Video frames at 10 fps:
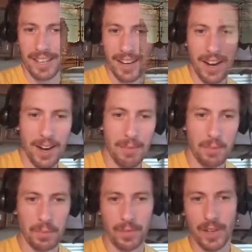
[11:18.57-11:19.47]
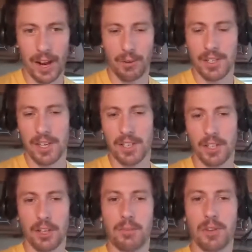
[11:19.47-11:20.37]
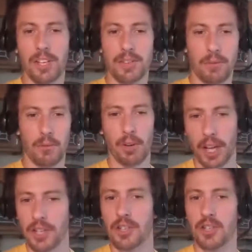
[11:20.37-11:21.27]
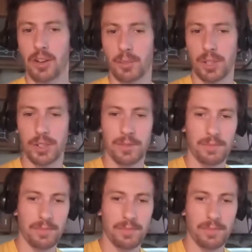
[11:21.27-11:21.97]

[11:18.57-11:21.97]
Um, I would say it's a good place for relationships